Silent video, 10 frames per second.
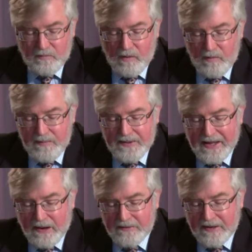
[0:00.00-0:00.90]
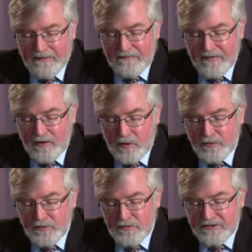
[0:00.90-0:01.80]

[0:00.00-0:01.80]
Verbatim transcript: what will be the outcome for those who